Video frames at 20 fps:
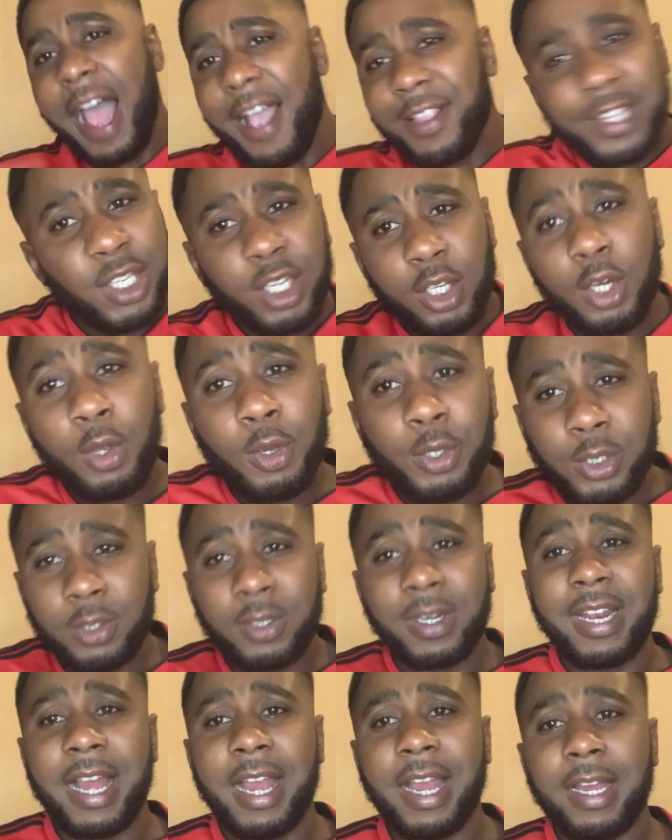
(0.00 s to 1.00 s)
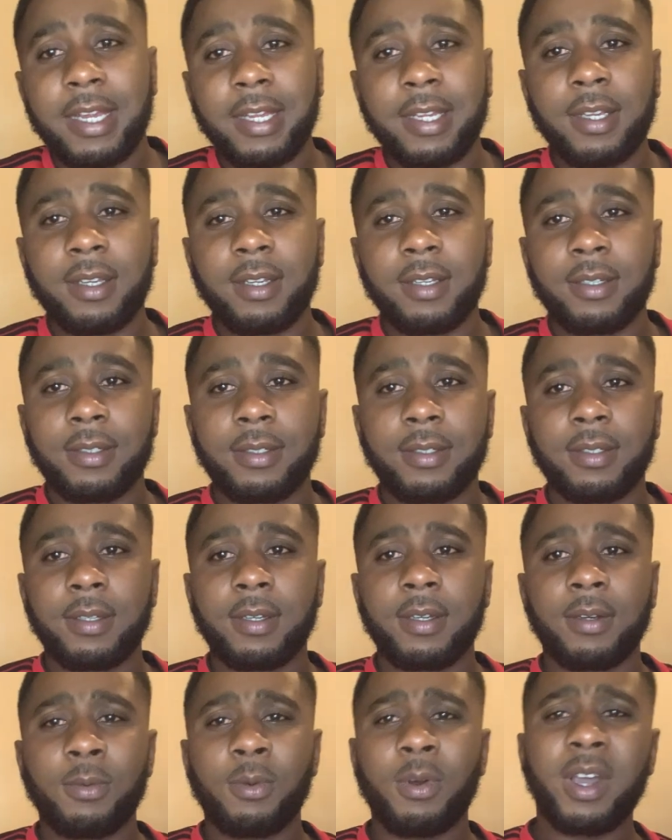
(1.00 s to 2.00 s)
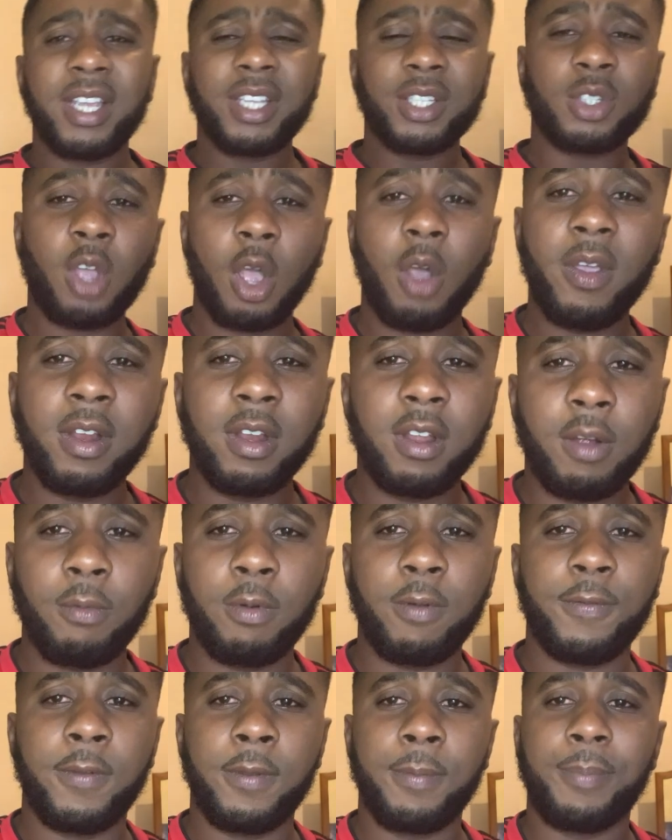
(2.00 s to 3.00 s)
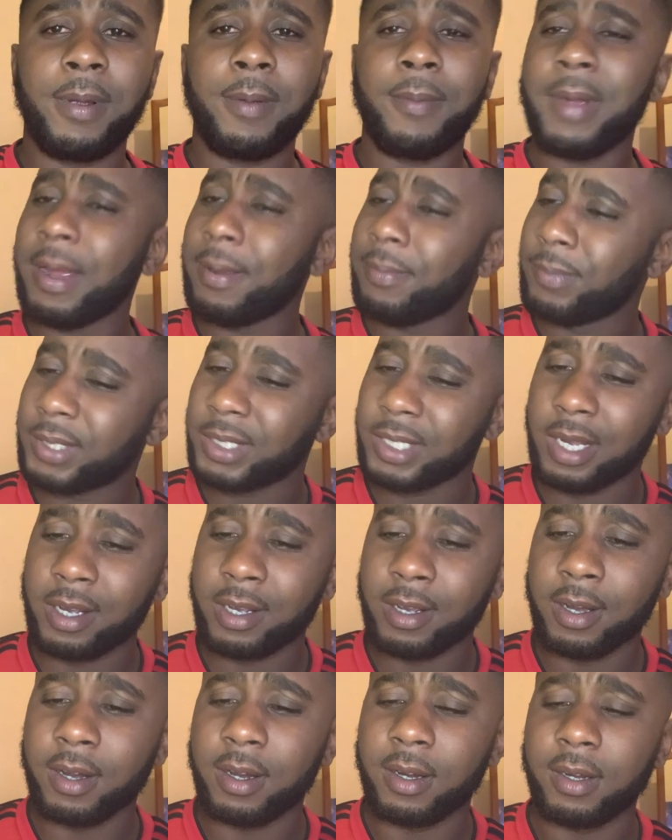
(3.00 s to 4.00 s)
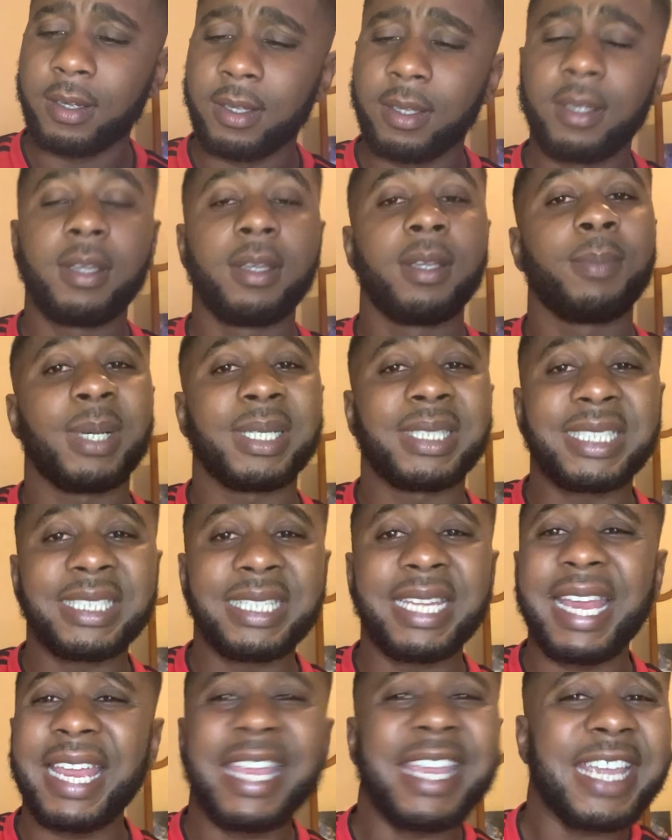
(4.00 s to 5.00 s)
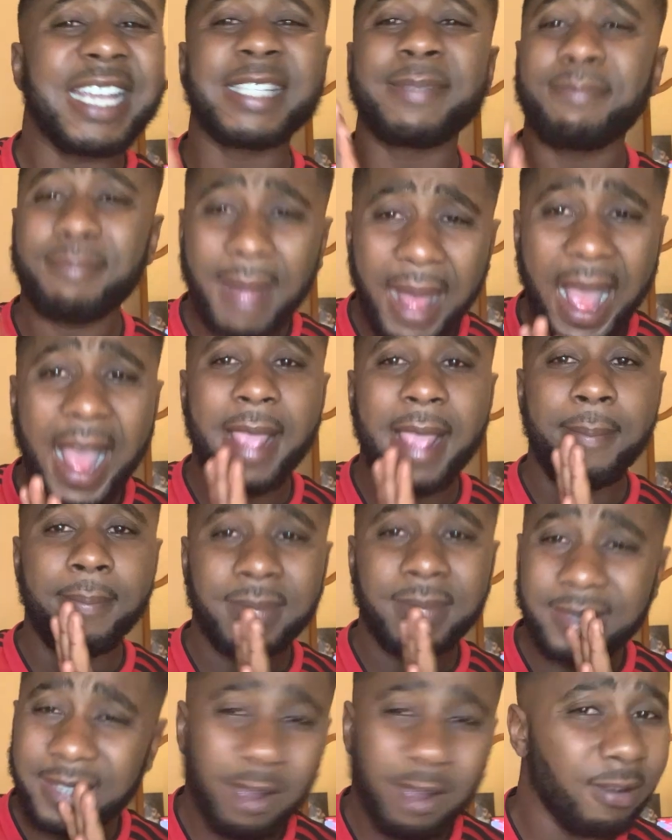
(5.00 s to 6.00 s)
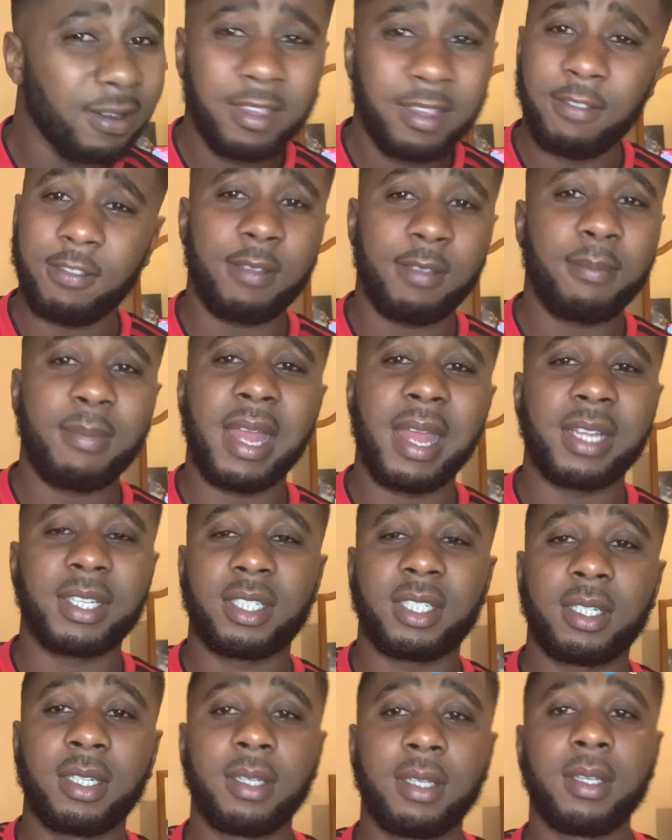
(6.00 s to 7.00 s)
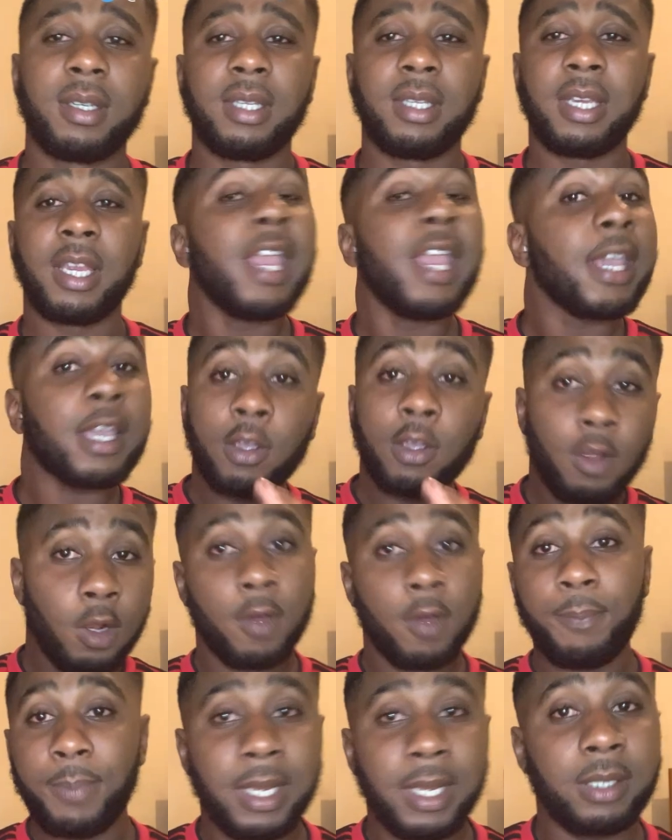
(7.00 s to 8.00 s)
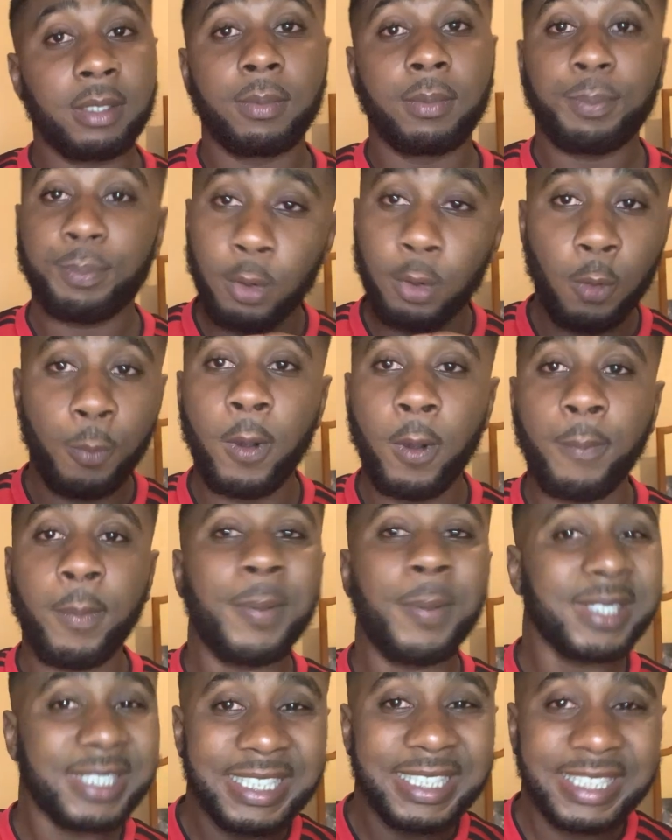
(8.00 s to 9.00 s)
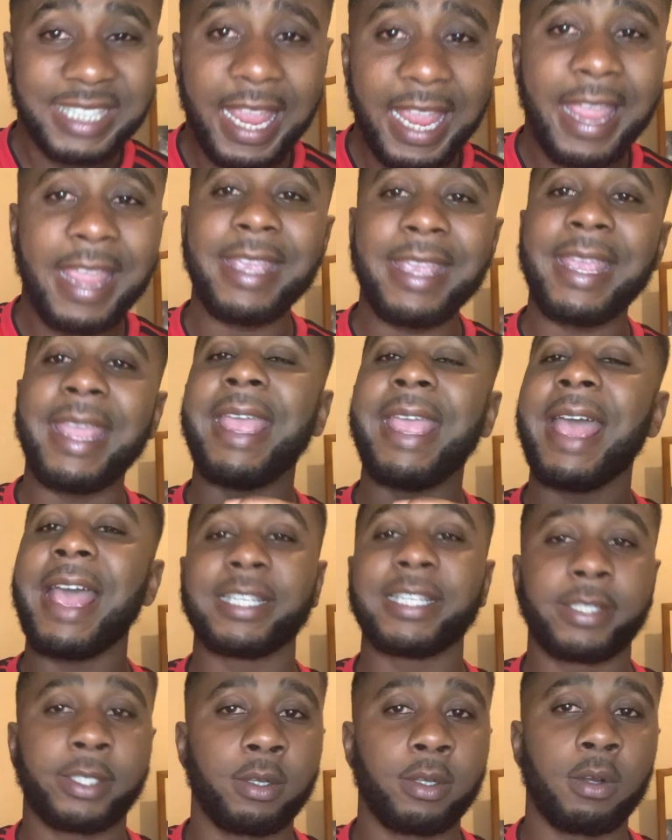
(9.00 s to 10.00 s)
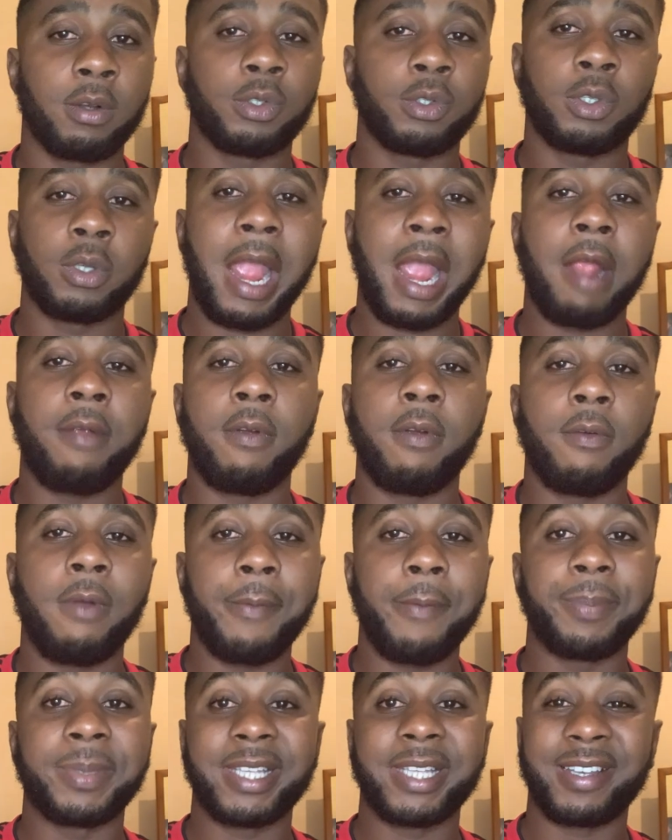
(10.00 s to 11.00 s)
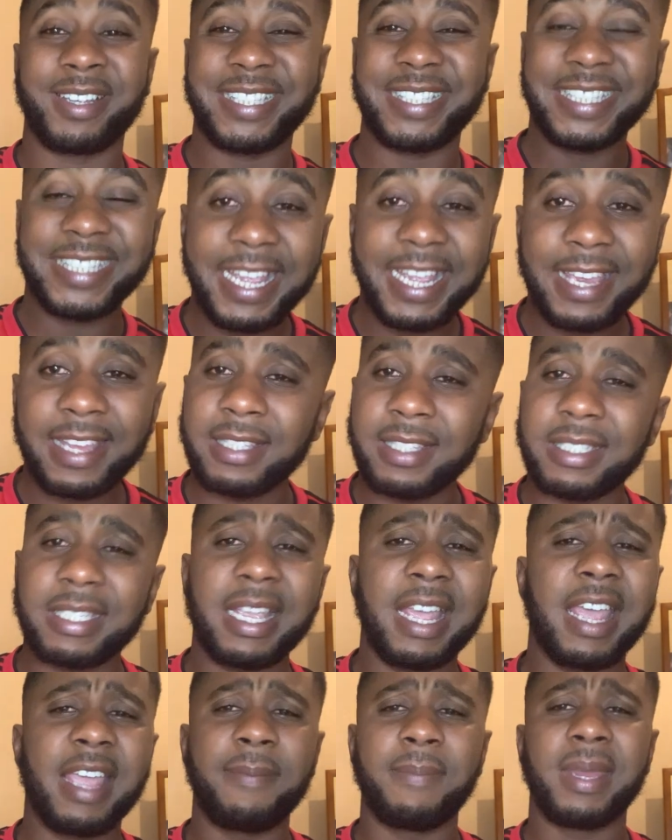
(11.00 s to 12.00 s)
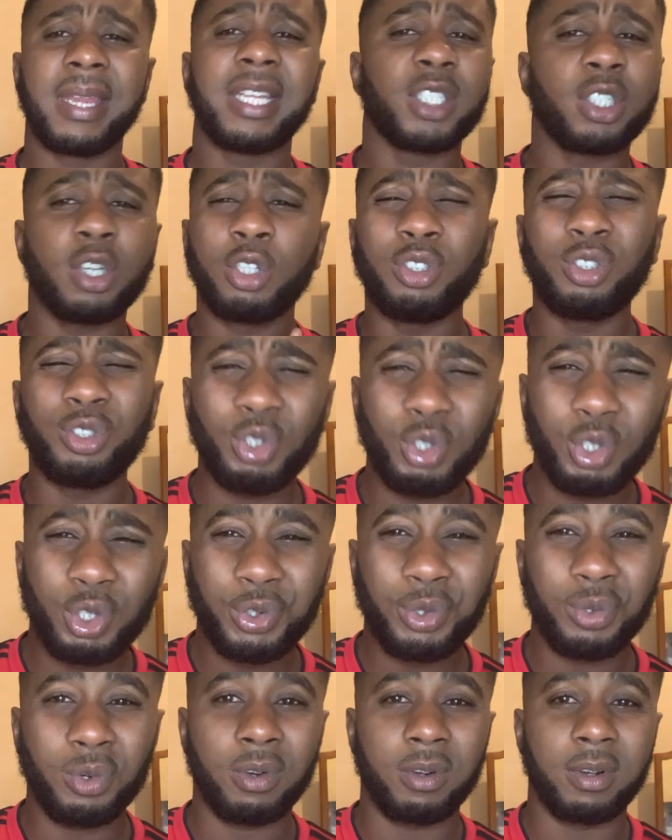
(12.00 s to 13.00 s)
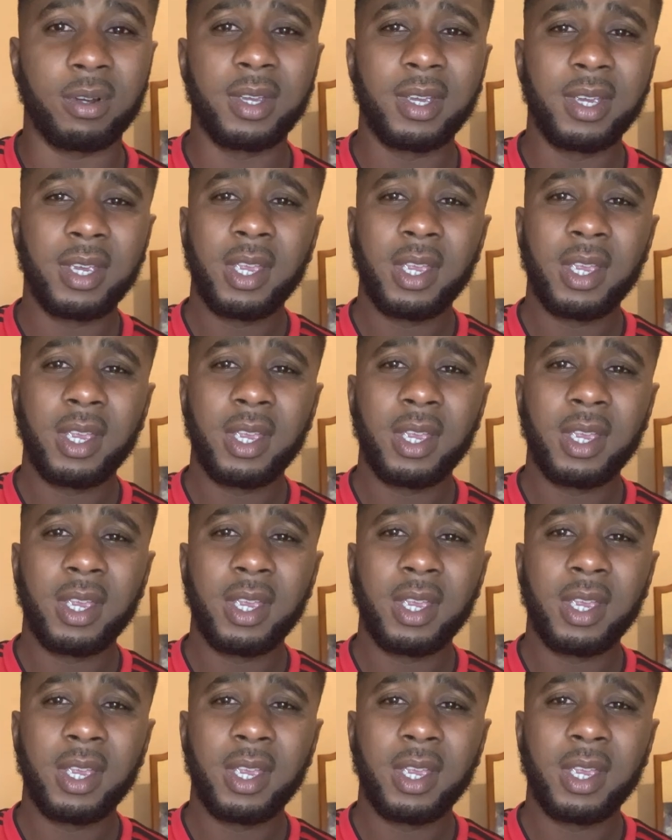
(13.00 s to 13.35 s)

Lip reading: Did you lose all that? What is going on with you, Ram Circle? But today he's my donkey of the match. It could have been Paul Pogba, but today it has to go to Aaron Wan-Bissaka. Second time, and it's unusual.